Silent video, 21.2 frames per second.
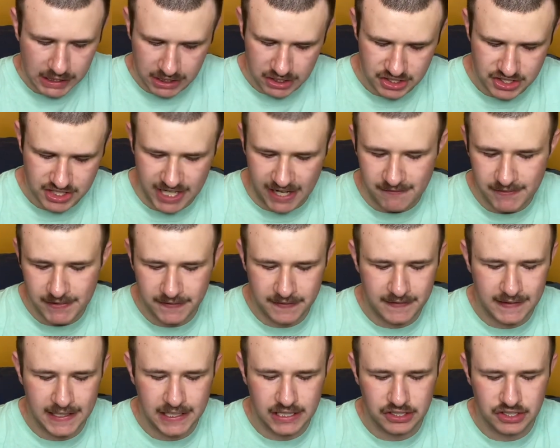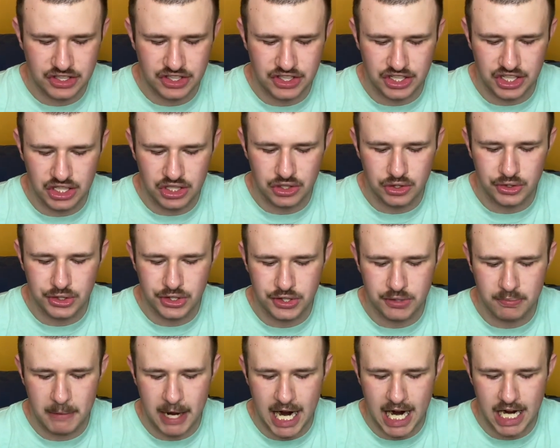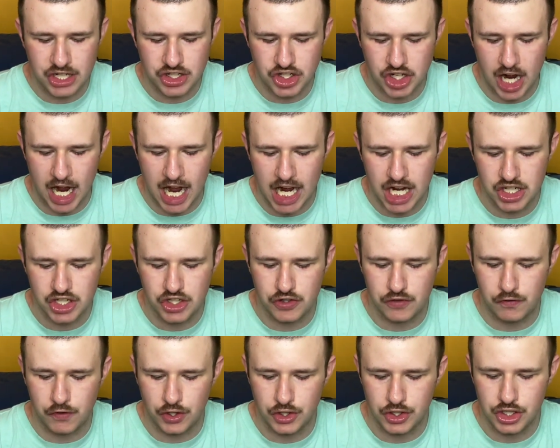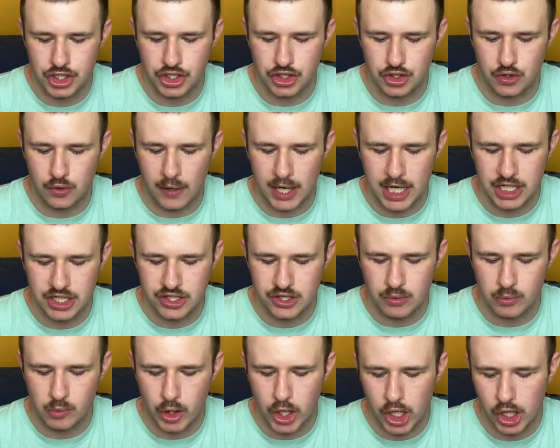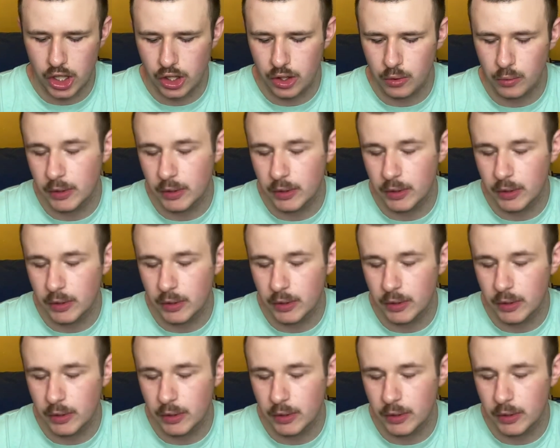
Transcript: Seventh thing, singles match, Edge versus Grayson Waller.